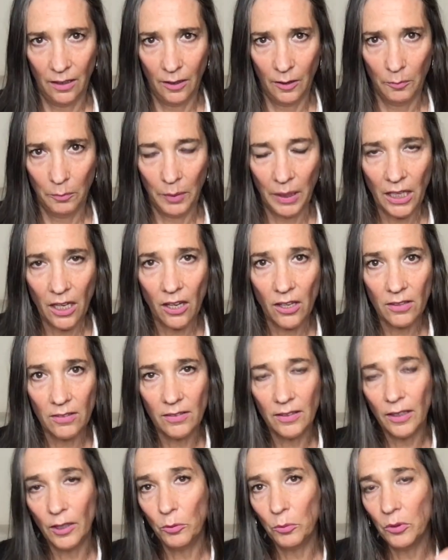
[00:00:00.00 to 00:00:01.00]

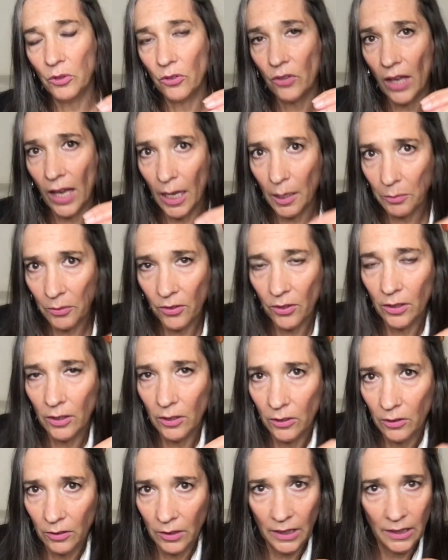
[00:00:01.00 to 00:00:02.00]
because it was
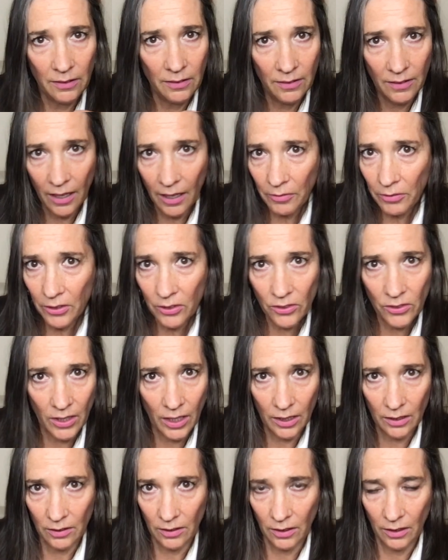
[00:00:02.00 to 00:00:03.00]
absolutely
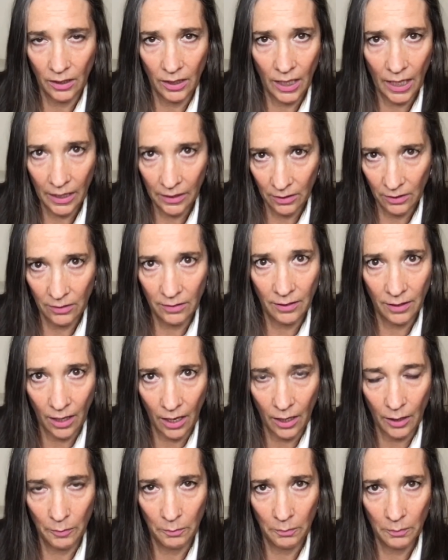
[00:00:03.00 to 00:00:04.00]
devastating at the
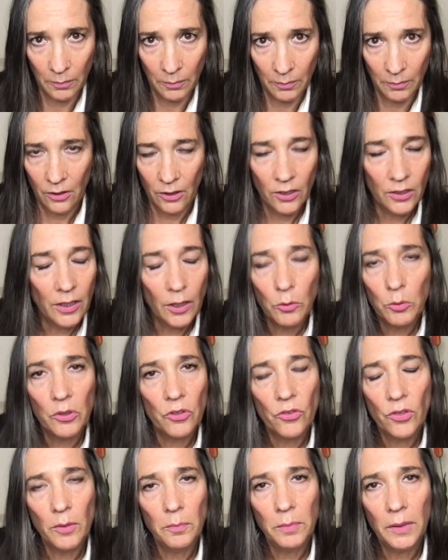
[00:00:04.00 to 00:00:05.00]
time that there
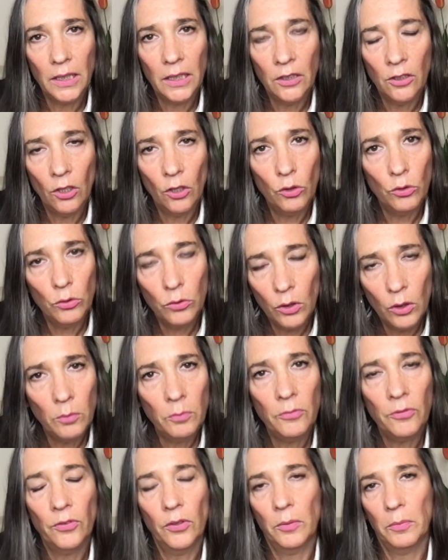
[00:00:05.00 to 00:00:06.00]
was simply no
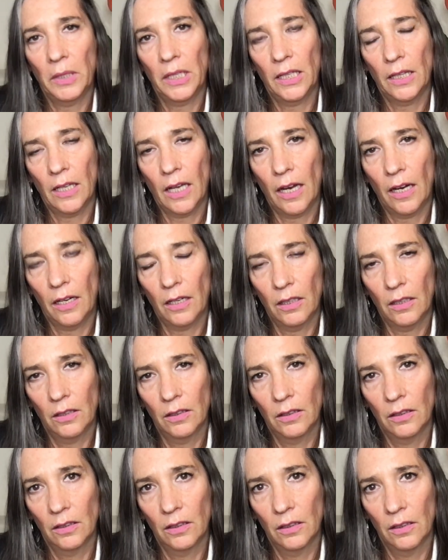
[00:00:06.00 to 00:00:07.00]
room for me there.
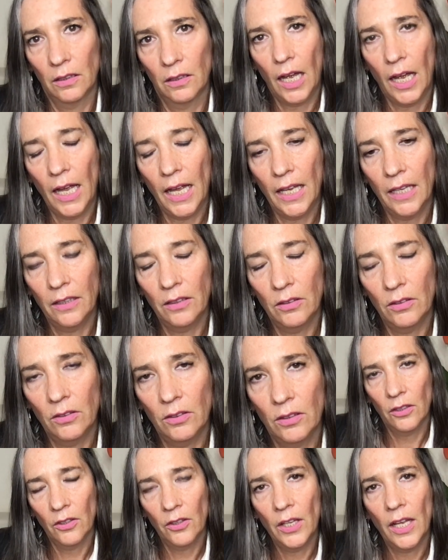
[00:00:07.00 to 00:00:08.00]
And
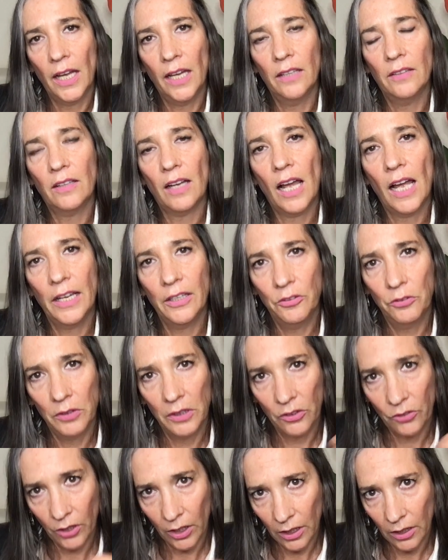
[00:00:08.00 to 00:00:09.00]
that I'd
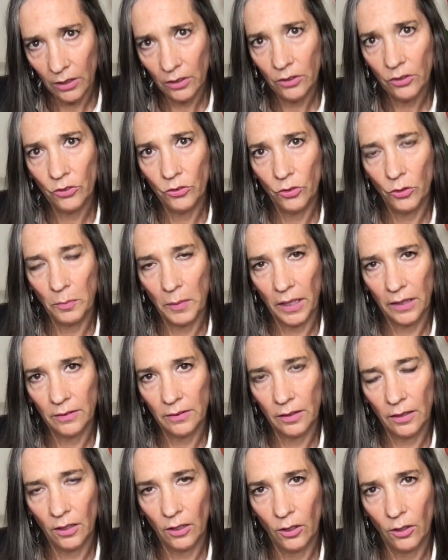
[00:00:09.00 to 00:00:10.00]
returned to
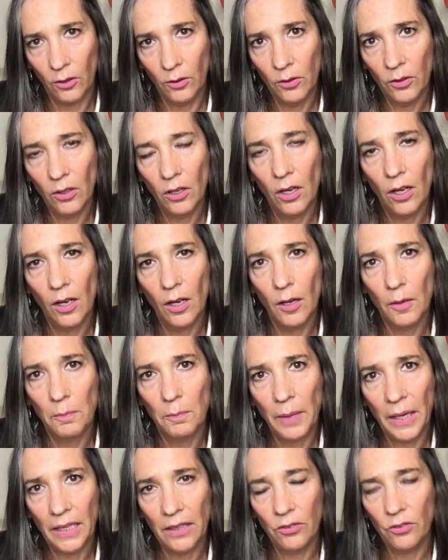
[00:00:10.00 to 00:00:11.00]
Mexico
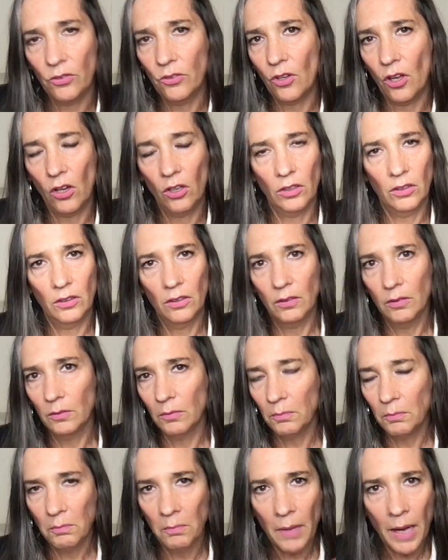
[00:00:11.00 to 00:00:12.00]
based on
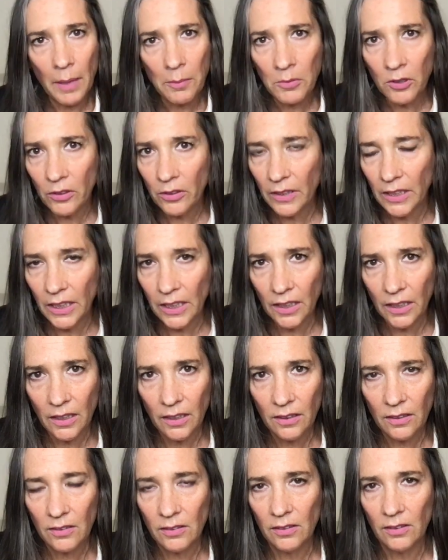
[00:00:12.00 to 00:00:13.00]

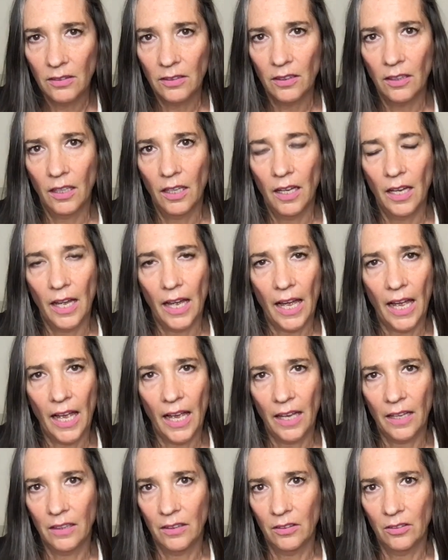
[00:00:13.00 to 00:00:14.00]
memories
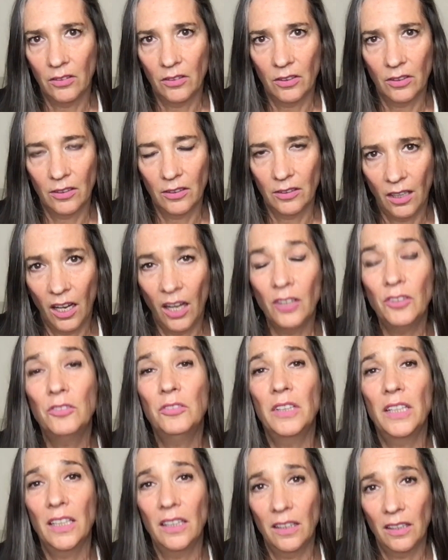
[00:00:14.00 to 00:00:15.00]
and
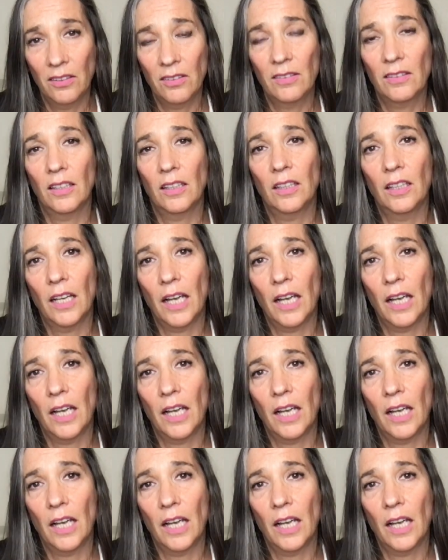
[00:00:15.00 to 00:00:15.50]
unrealistic